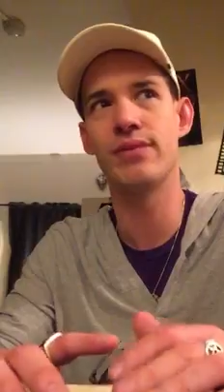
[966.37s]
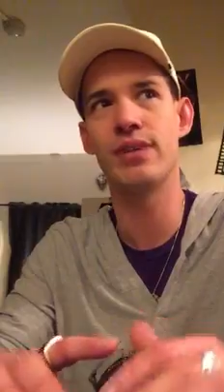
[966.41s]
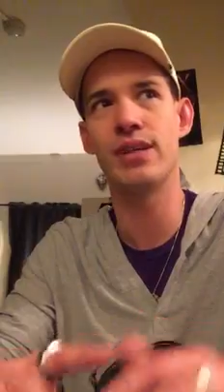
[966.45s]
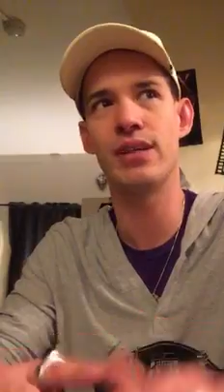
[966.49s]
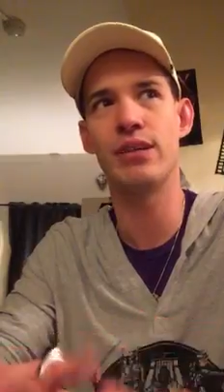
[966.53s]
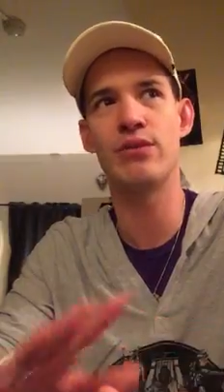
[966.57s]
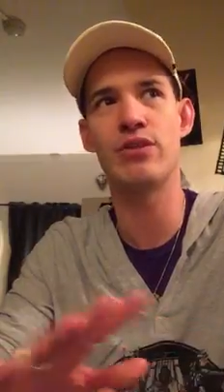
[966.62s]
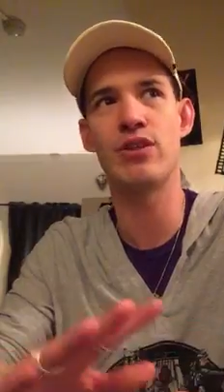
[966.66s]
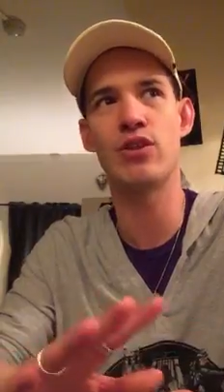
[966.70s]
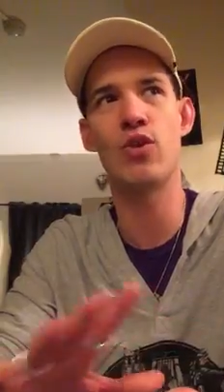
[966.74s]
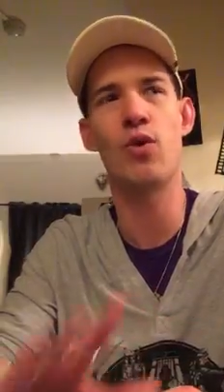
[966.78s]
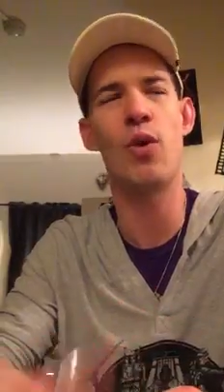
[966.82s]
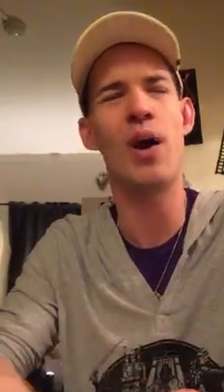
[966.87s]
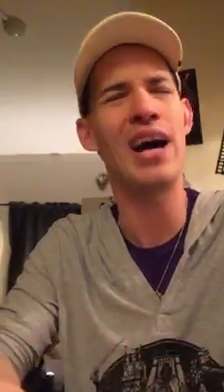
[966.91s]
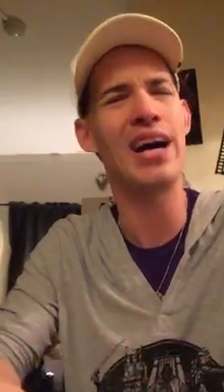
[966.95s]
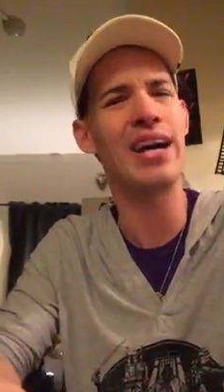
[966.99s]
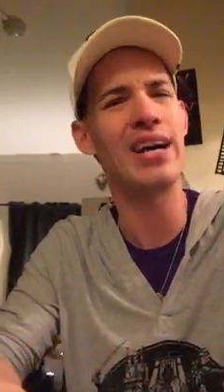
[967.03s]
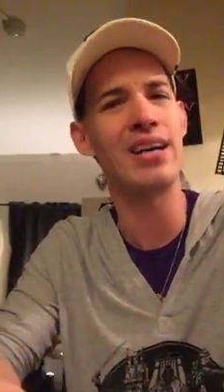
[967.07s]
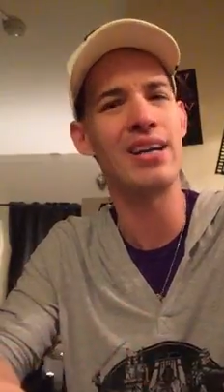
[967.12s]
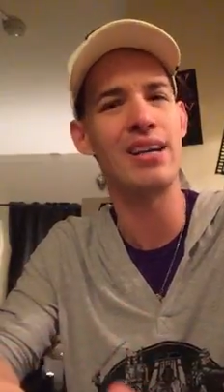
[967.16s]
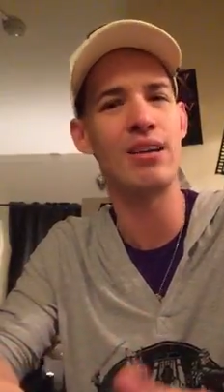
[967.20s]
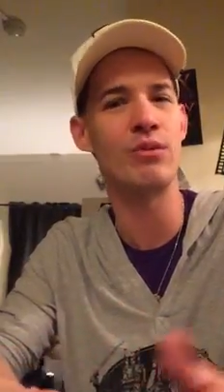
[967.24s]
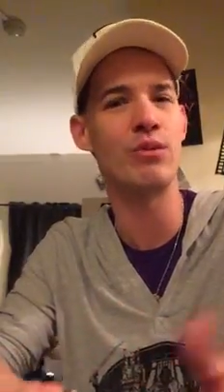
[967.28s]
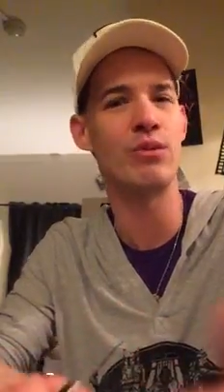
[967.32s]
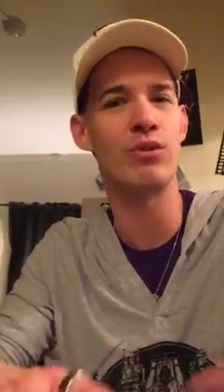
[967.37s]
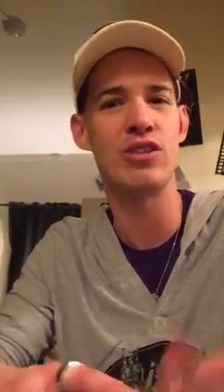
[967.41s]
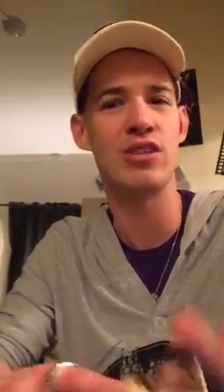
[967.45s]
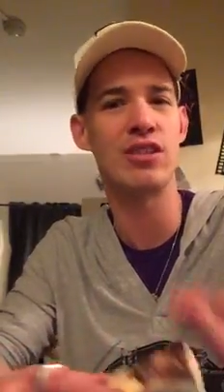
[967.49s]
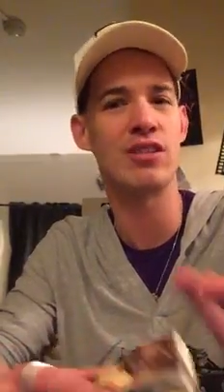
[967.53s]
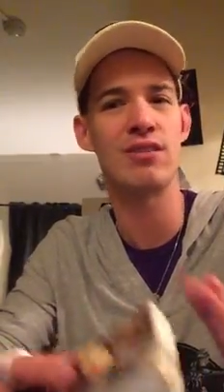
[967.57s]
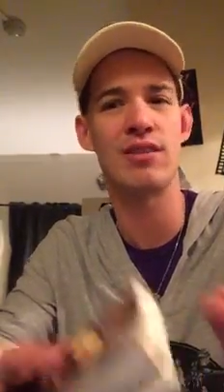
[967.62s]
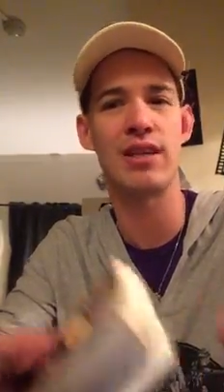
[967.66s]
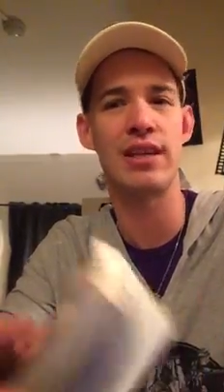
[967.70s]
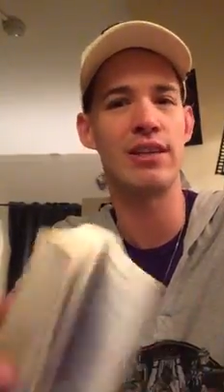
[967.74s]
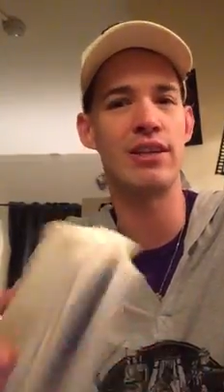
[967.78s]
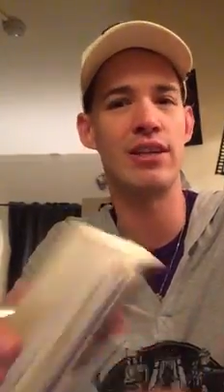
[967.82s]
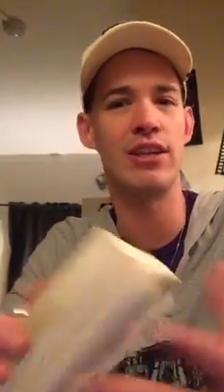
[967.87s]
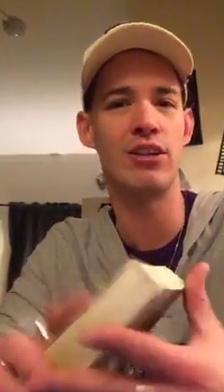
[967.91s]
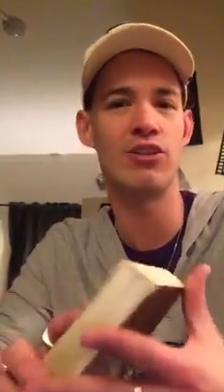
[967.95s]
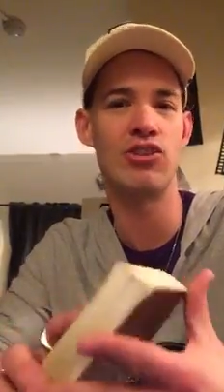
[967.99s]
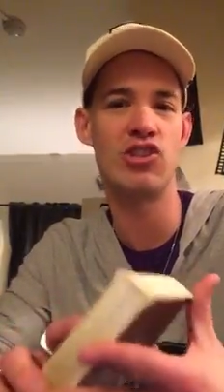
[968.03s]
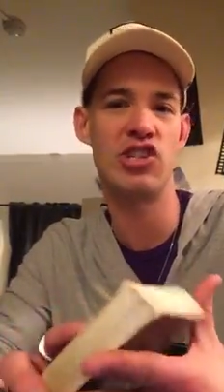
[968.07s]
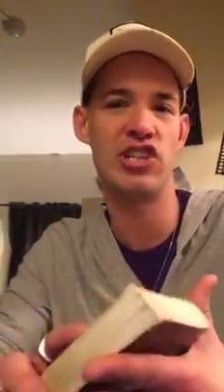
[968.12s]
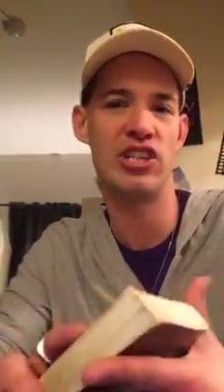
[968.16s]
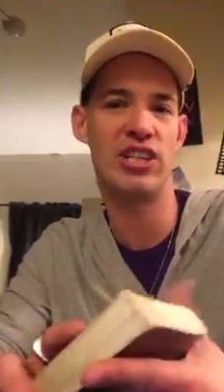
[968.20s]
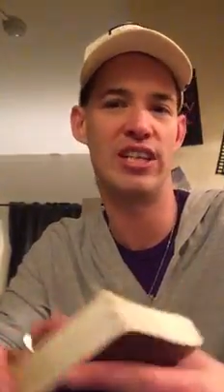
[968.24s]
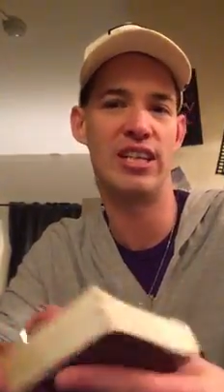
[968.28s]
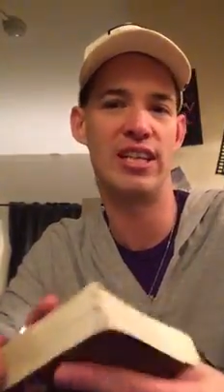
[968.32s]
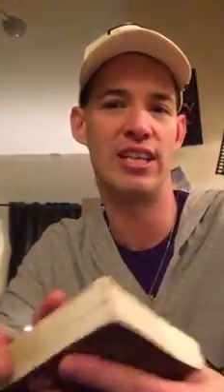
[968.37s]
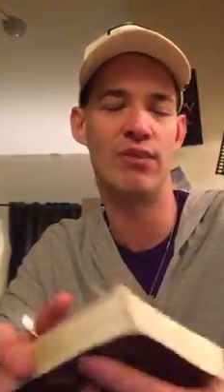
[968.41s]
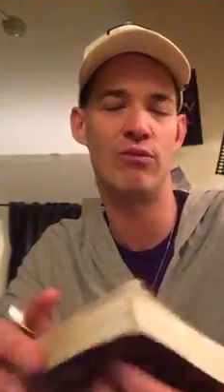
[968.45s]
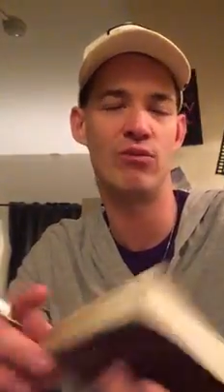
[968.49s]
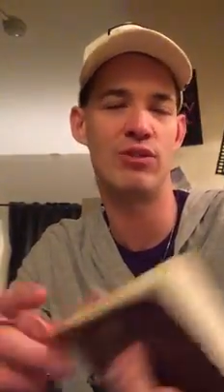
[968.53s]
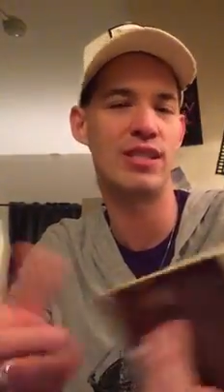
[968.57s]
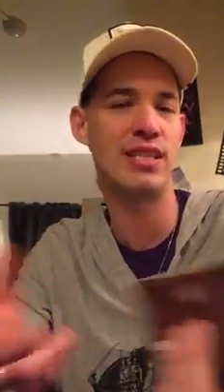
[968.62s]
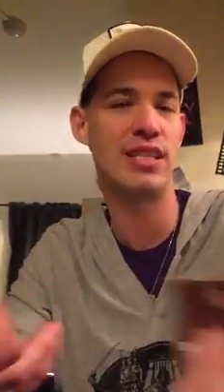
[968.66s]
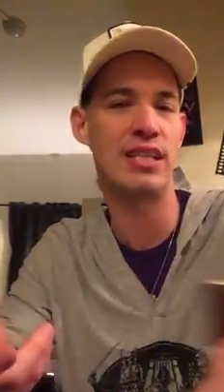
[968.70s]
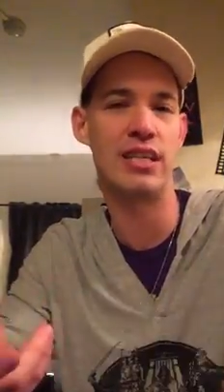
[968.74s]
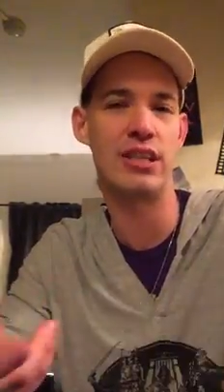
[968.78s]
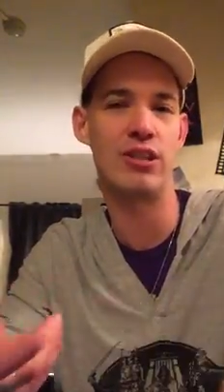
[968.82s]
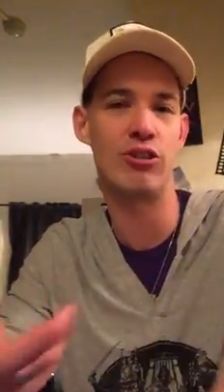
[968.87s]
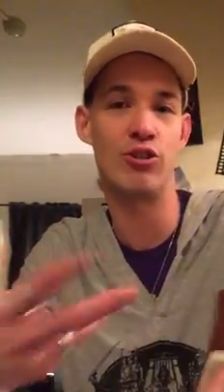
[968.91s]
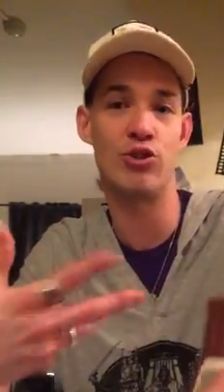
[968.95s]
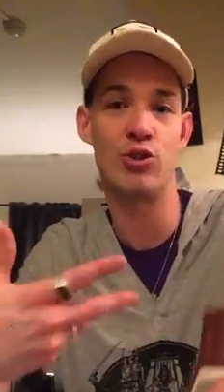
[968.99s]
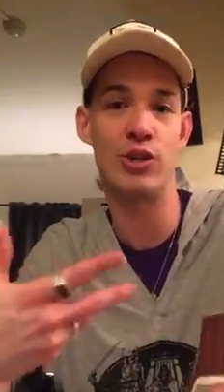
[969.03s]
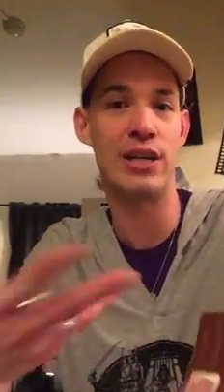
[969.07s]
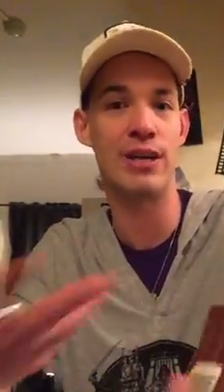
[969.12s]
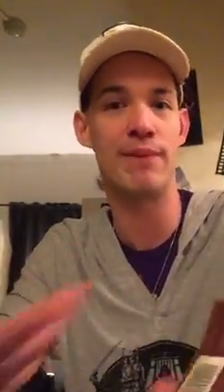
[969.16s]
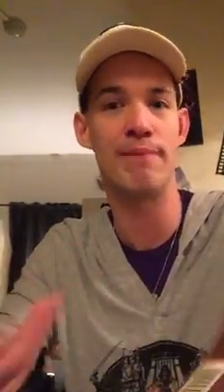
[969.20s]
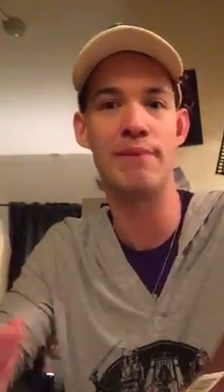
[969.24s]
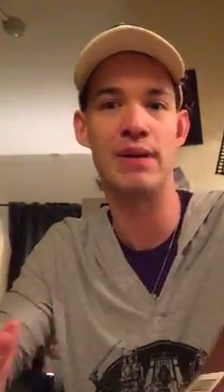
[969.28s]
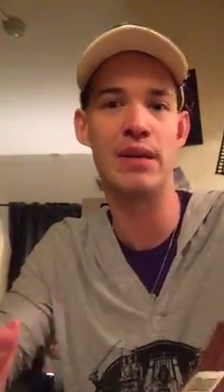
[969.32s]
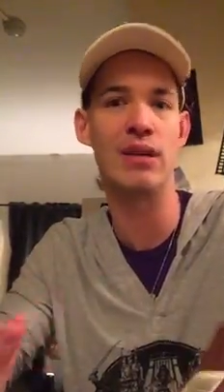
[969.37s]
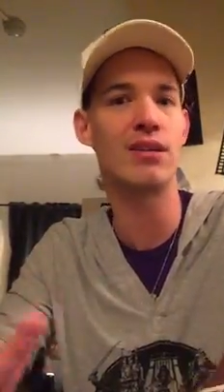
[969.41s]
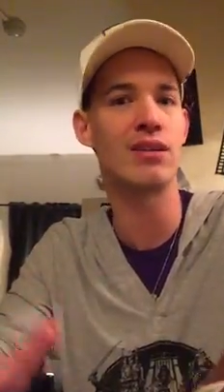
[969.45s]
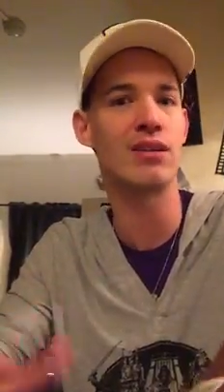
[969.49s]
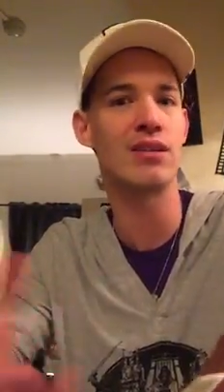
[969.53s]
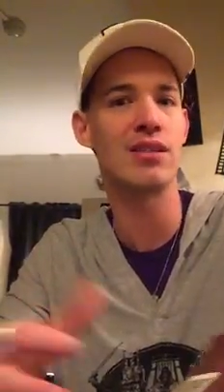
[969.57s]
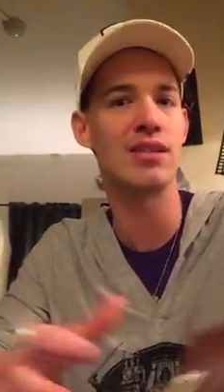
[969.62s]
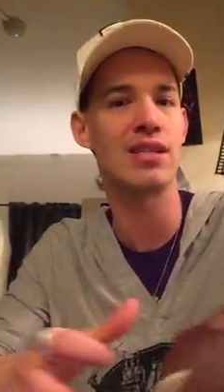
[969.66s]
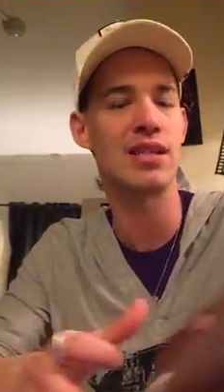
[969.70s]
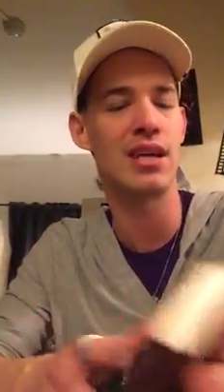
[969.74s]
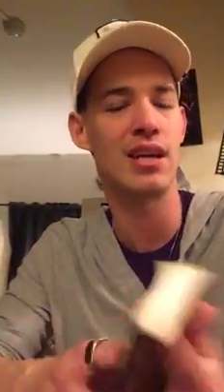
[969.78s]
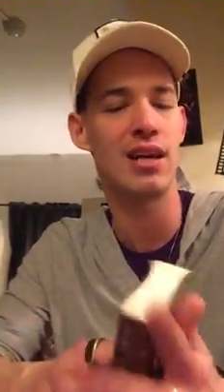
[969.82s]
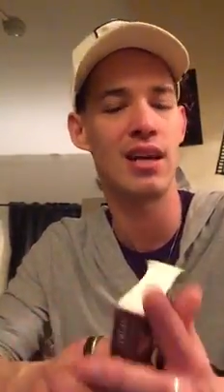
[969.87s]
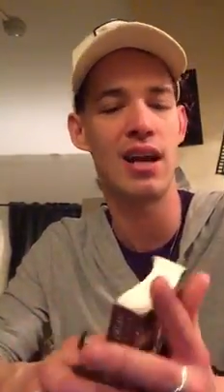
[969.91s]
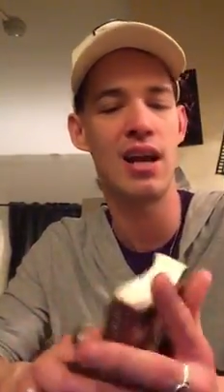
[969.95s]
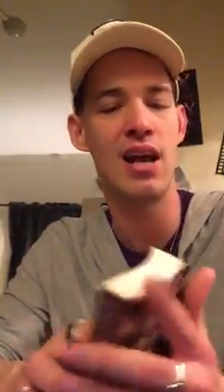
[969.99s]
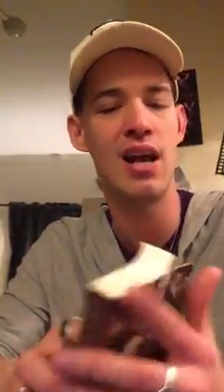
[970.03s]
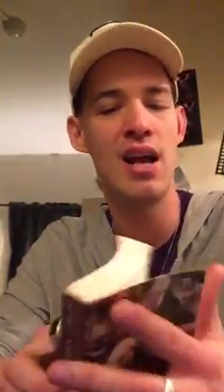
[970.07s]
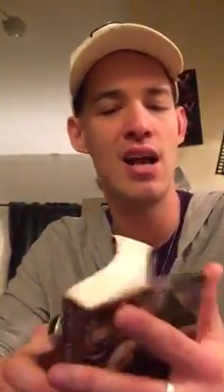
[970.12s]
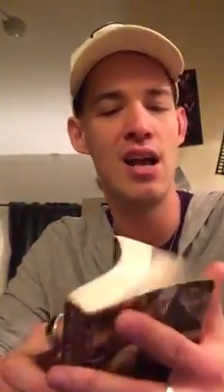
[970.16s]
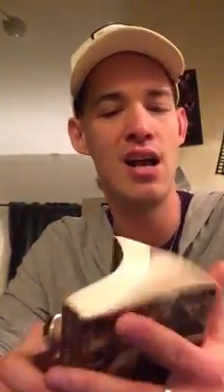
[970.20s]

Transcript: it was quiet, and we were just like chilling, and we're sitting there drinking beers, and